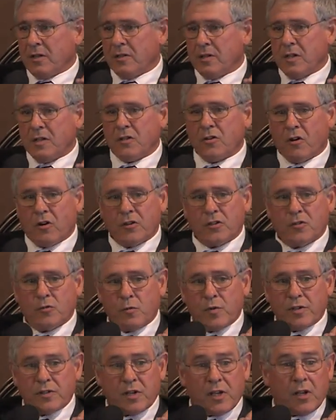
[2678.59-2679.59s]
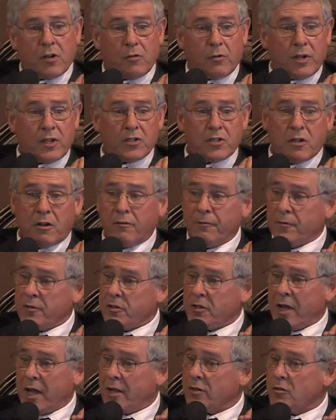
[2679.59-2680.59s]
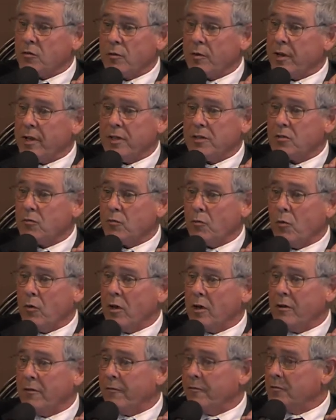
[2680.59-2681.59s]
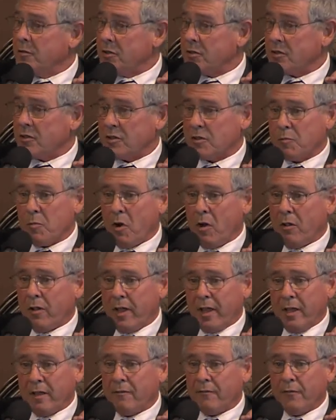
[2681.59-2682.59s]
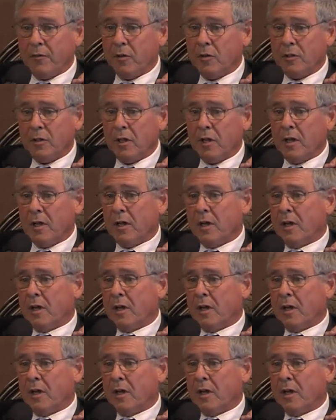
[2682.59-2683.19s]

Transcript: Neatarts Whiskey Creek Shellfish Hatchery is one of just a small handful